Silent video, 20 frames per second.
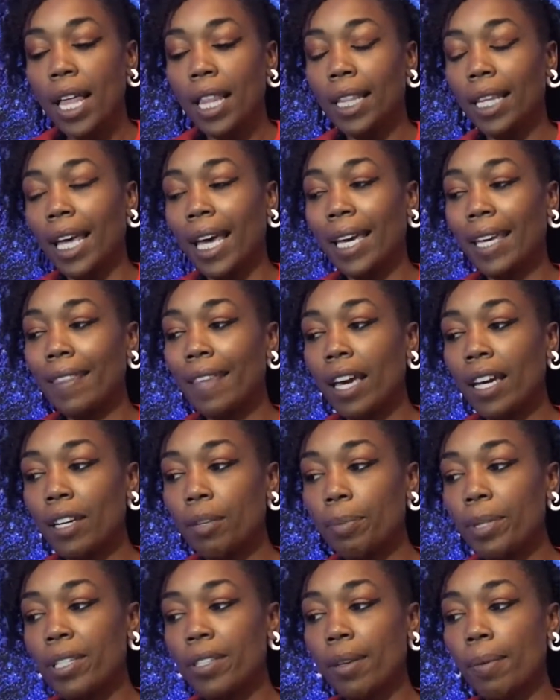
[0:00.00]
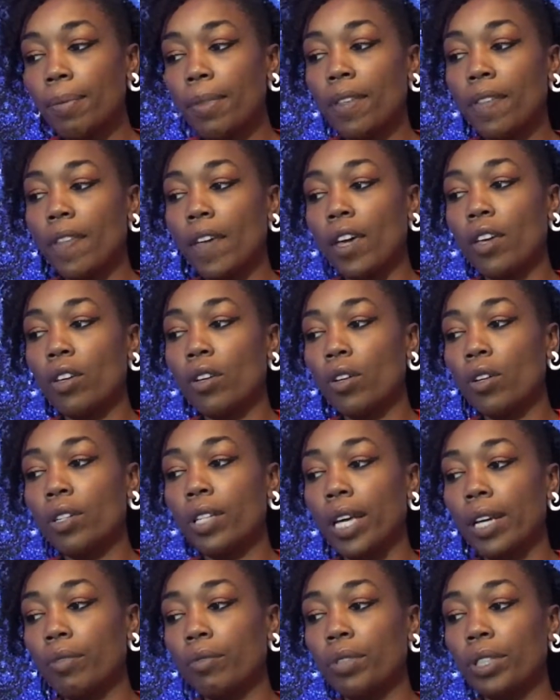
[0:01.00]
Like, and that could be something that you're
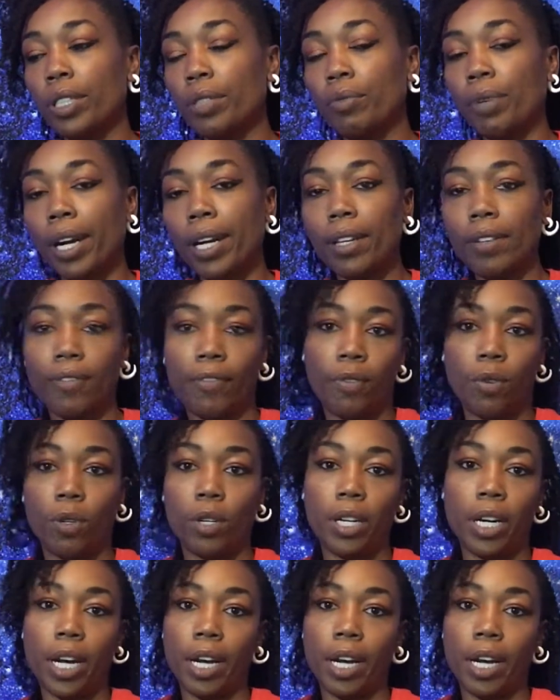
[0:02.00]
like really ready for,